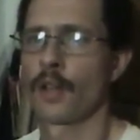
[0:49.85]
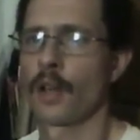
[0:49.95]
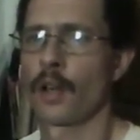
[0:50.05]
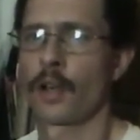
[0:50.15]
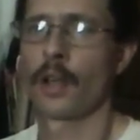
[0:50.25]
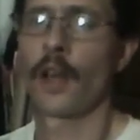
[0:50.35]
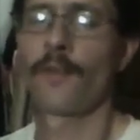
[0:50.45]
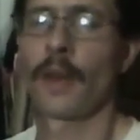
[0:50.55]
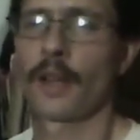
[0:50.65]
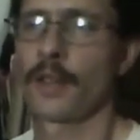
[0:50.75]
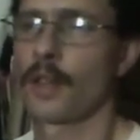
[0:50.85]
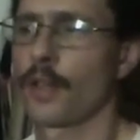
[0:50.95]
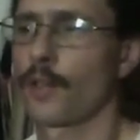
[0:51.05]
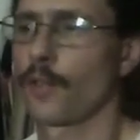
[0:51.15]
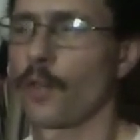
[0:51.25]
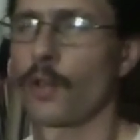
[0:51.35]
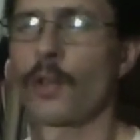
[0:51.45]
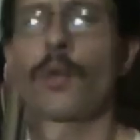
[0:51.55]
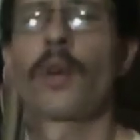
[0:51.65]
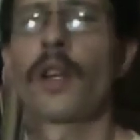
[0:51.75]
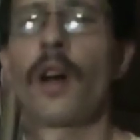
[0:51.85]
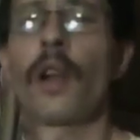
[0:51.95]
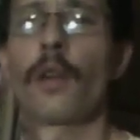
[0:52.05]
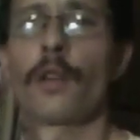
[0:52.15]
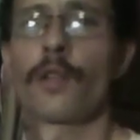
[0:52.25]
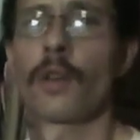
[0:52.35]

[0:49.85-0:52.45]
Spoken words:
the knife magazines, for $20,